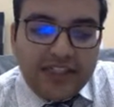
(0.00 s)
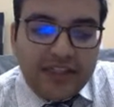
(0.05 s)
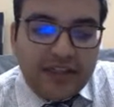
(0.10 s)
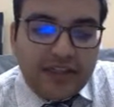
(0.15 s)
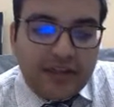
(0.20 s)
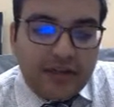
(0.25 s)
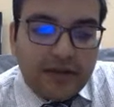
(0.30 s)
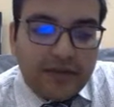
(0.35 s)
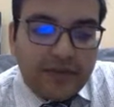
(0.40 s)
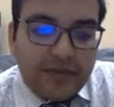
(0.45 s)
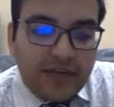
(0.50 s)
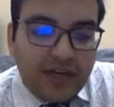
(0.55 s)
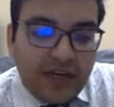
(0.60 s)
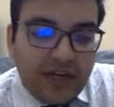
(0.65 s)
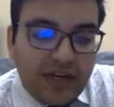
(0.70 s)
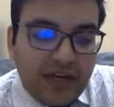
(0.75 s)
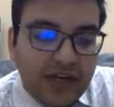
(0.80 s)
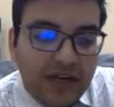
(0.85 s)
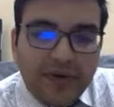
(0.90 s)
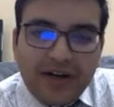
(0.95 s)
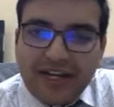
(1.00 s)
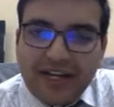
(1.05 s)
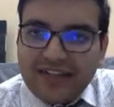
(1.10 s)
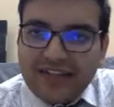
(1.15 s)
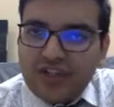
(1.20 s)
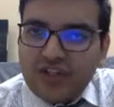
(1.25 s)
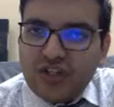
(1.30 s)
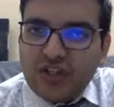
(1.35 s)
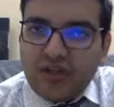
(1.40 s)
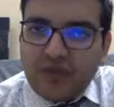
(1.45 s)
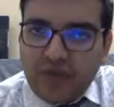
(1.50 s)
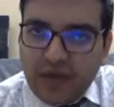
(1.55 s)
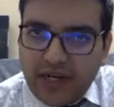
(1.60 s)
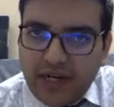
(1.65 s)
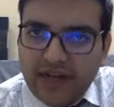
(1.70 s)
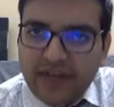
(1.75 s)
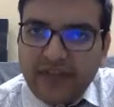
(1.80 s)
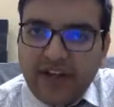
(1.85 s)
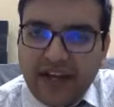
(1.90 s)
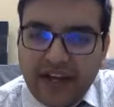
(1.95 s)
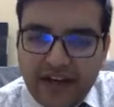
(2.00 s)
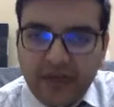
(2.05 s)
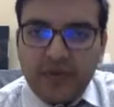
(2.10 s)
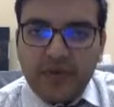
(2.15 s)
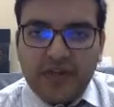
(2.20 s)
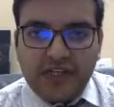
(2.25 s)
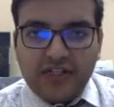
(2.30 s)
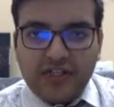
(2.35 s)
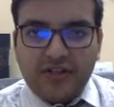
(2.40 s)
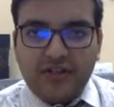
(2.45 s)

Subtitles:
There are double taxation avoidance agreements.